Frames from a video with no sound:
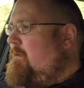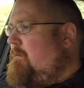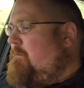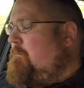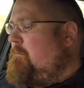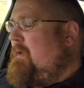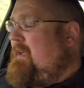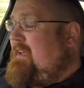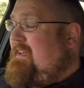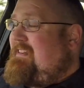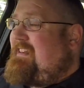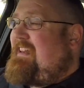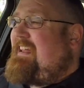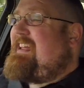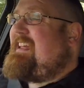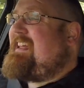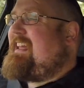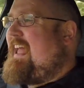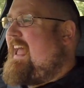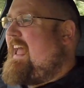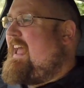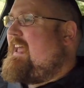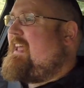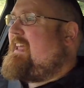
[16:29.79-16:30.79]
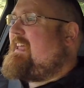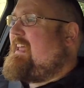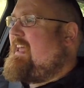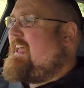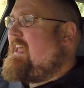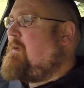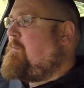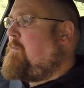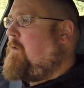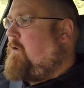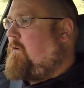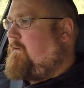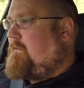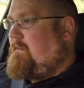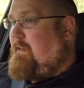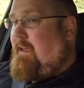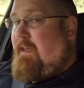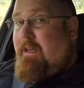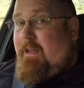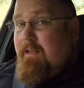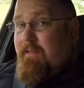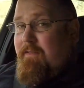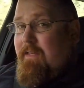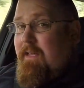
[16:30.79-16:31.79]

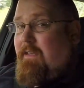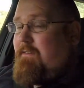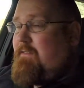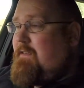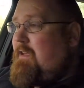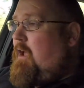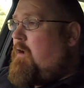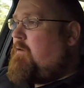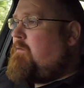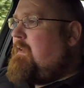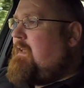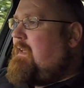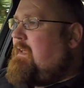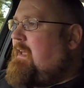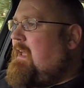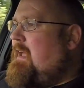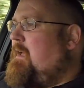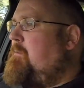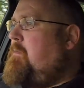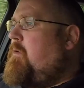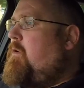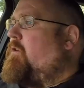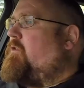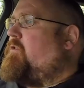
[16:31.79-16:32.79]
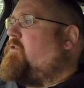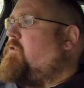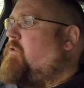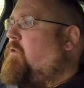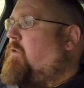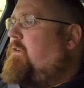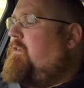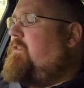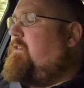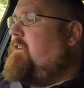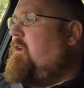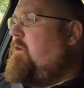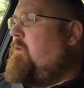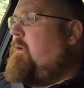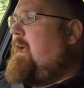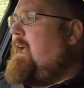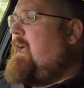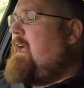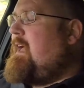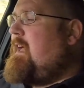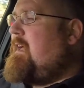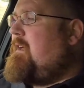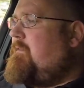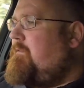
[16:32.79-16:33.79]
gearbox. That's the only gearbox choice you
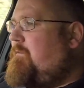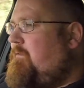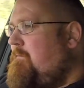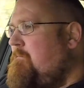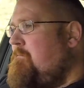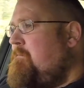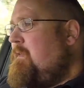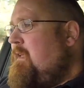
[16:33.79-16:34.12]
have.